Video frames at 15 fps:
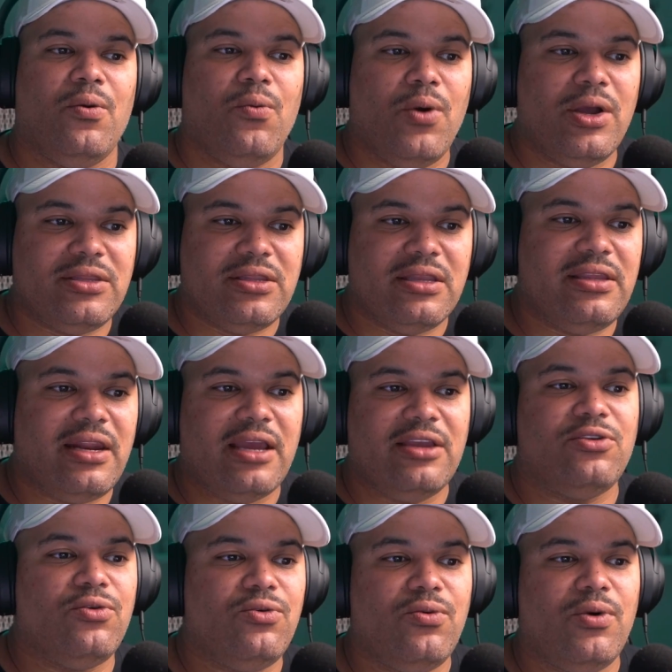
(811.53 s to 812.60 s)
One thing that I
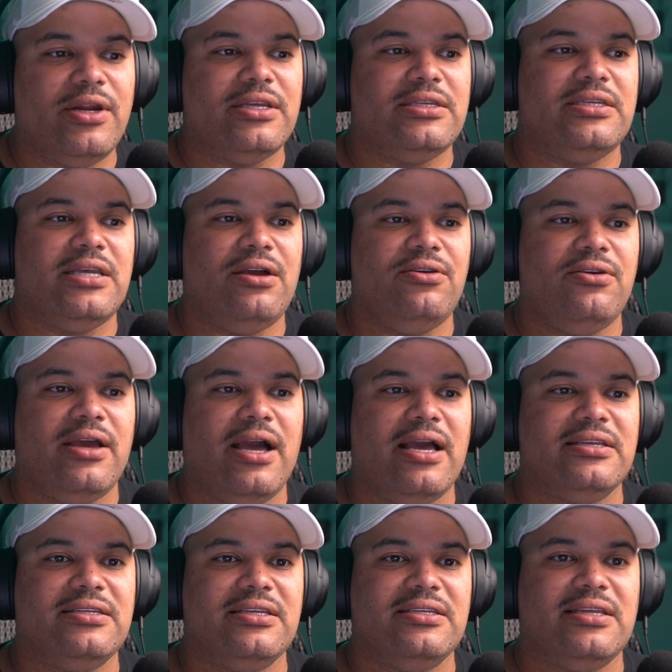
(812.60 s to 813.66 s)
do want to tell you
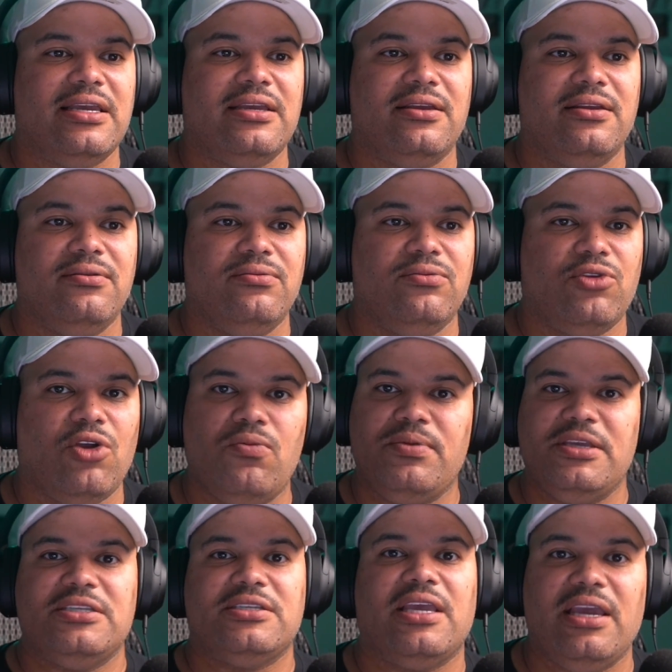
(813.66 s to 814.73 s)
guys is like don't
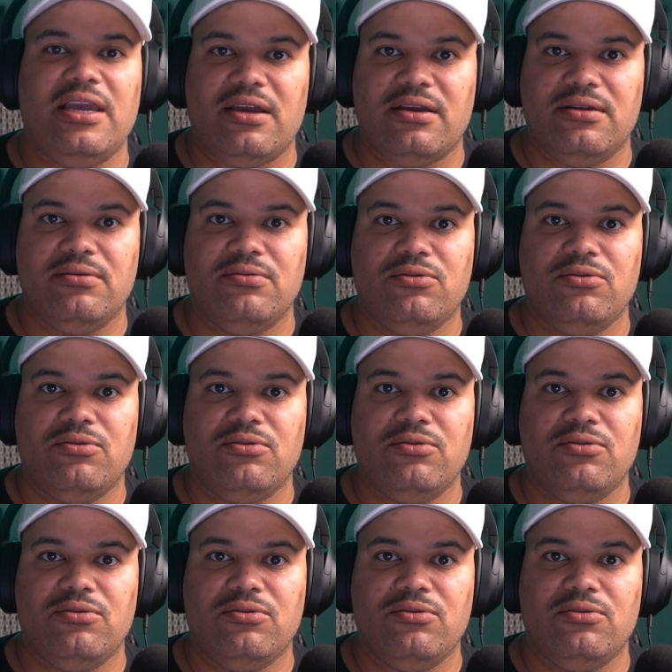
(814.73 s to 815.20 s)
be scared.